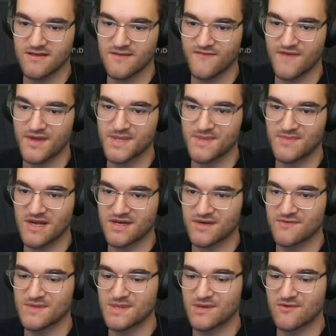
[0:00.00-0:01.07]
Fel
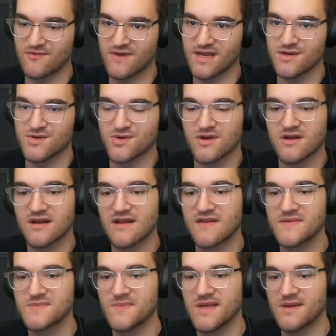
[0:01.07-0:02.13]
Spectre was a great draw,
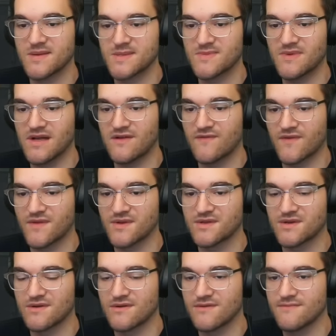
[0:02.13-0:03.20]
gives me a spell for the
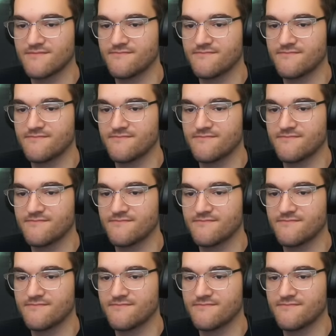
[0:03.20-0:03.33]
turn.